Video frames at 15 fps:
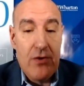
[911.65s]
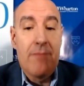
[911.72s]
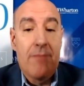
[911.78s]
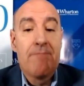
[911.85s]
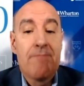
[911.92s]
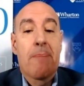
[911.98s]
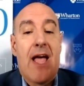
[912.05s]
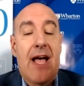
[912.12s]

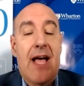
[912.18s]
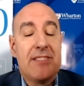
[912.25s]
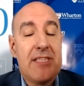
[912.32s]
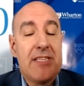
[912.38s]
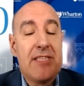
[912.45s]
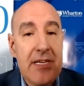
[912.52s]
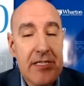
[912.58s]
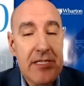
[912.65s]
So
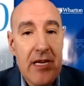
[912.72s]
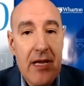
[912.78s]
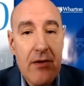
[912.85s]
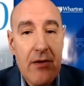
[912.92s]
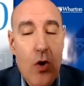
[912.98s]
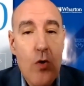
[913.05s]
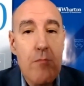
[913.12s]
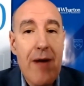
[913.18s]
as years
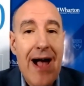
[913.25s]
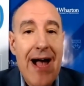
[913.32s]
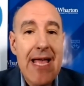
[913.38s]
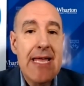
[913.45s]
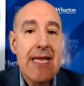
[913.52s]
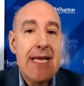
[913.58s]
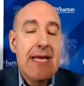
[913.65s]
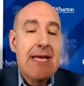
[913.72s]
uh, go
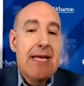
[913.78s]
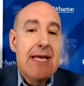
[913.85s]
by,